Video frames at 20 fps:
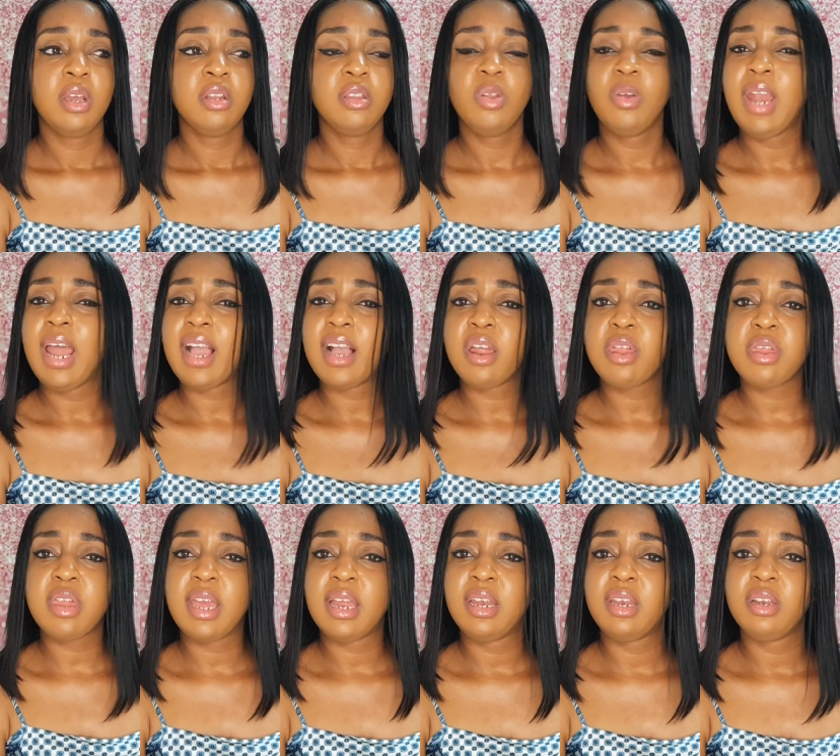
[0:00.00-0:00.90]
Now, like I
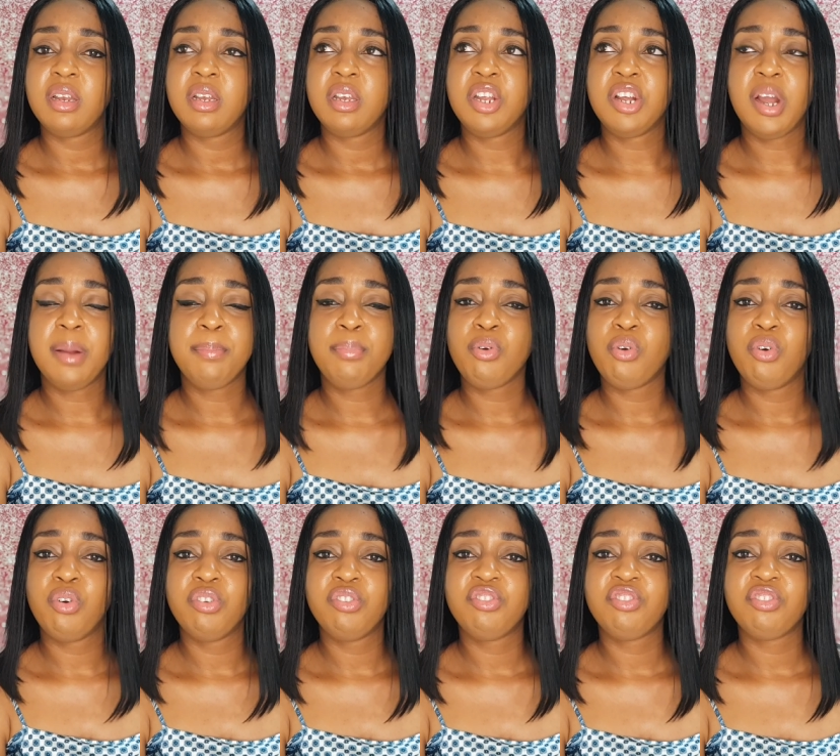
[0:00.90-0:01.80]
said, their
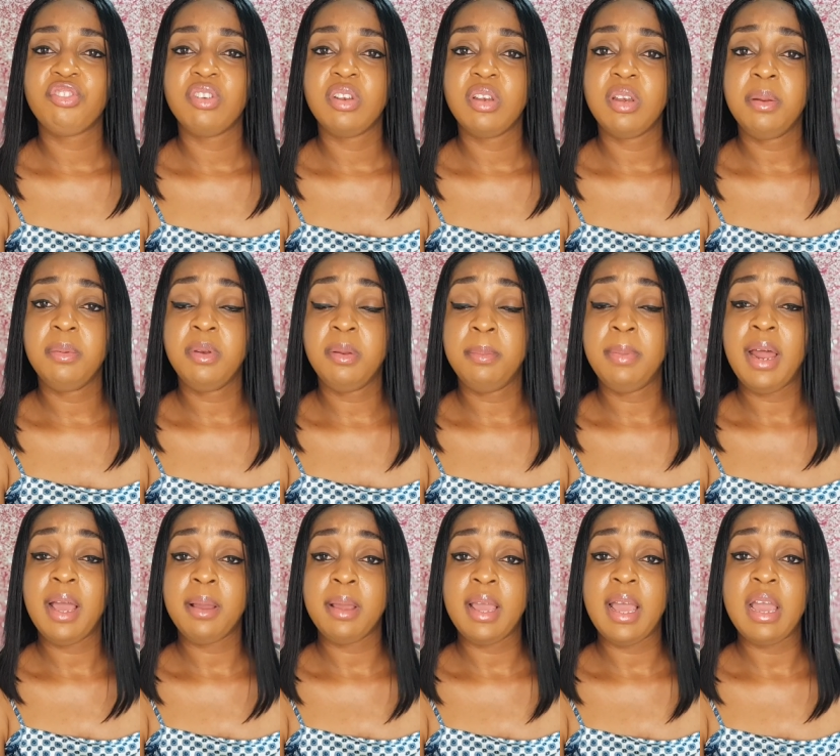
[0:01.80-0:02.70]
approach, the, the
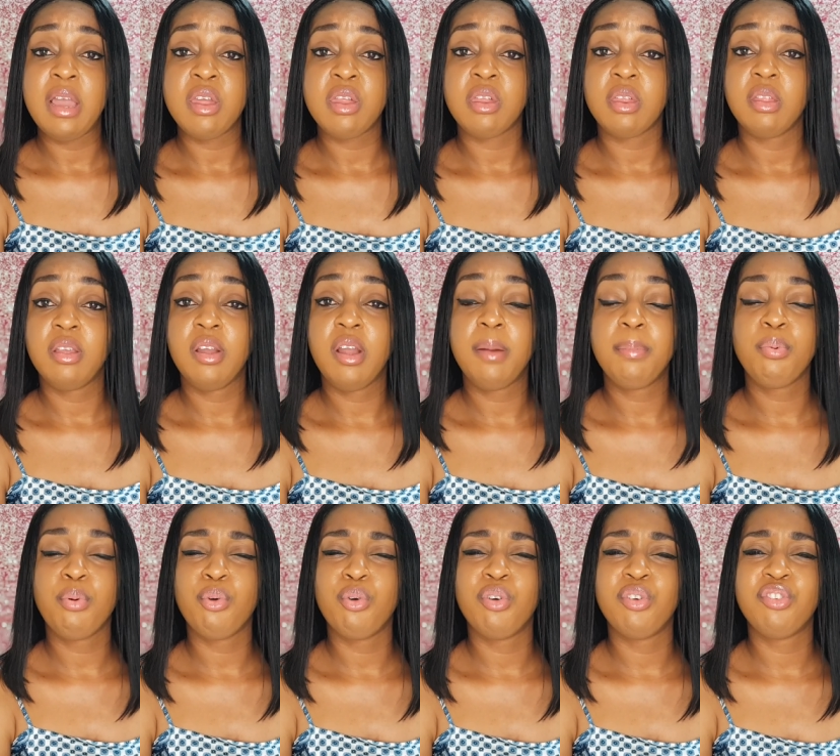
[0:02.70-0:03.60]
black guys, their
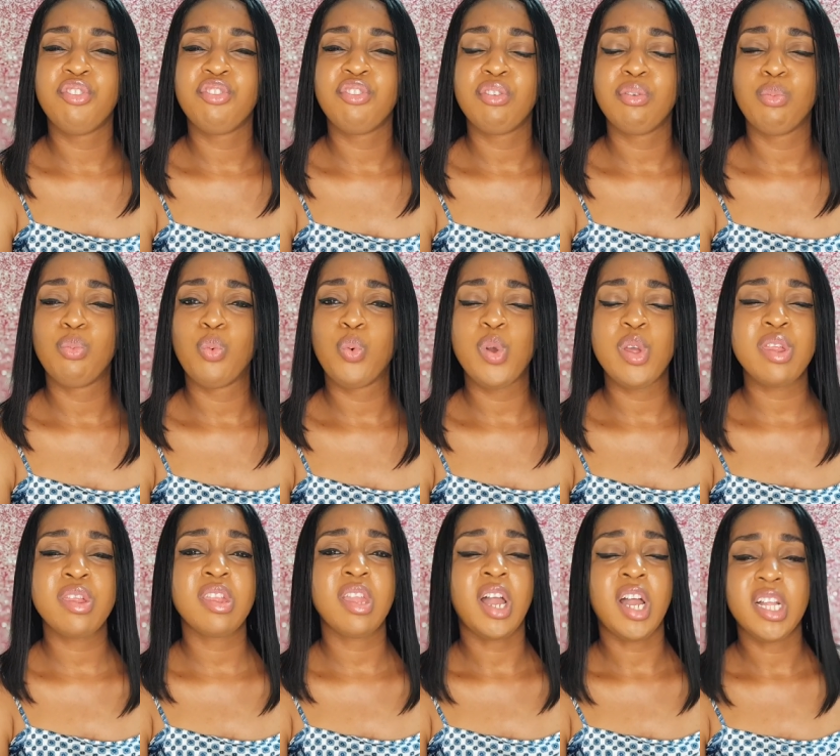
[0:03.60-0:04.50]
approach
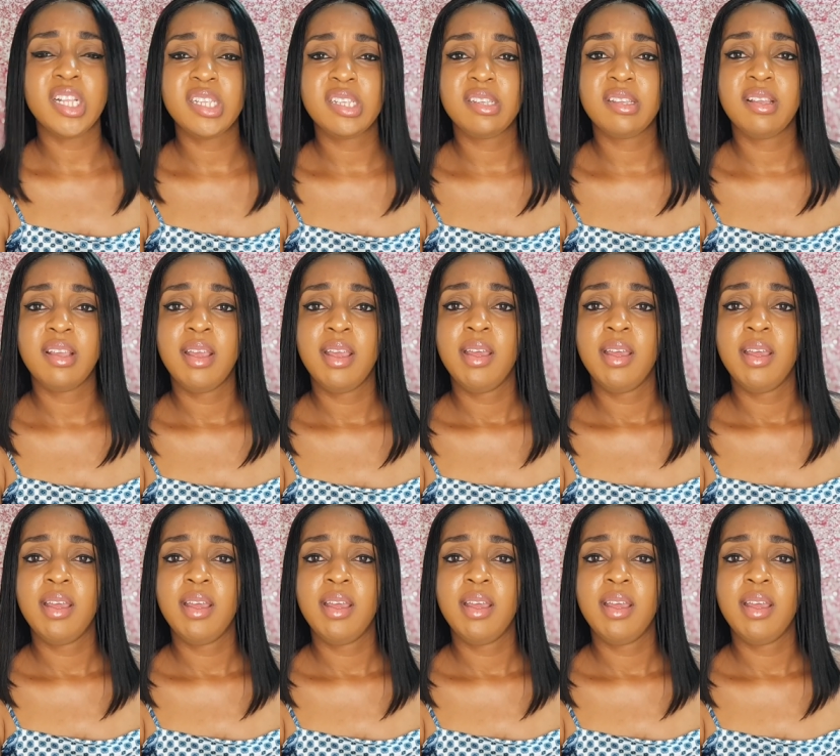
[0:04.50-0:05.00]
was not